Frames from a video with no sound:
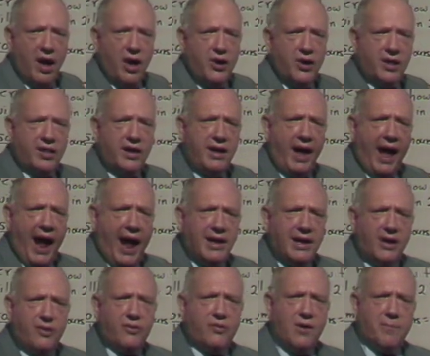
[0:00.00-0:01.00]
You see,
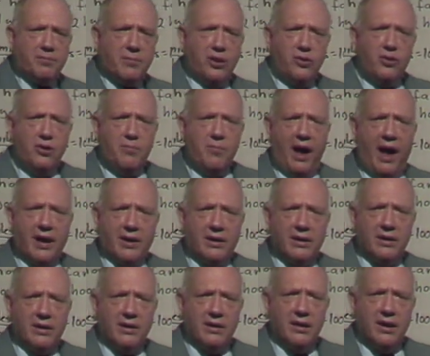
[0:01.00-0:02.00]
any trip that you make
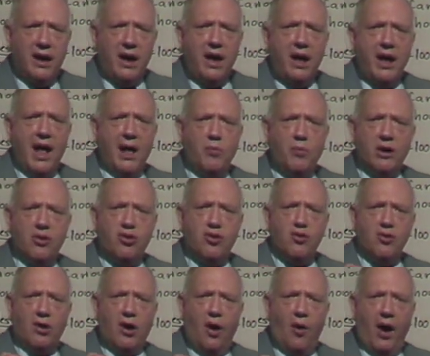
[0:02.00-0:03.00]
in which
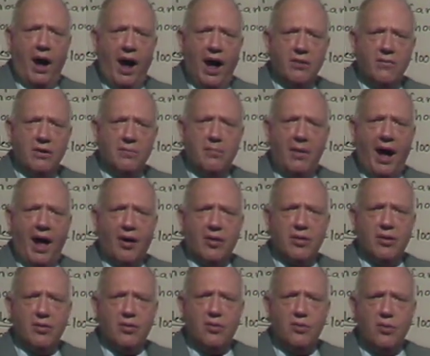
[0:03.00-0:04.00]
you go 100
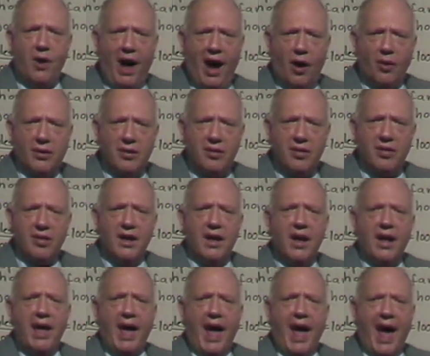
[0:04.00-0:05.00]
miles in 2 hours
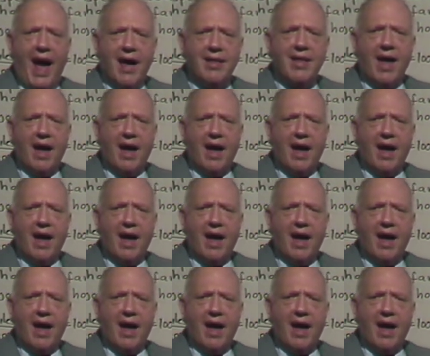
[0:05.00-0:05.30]
has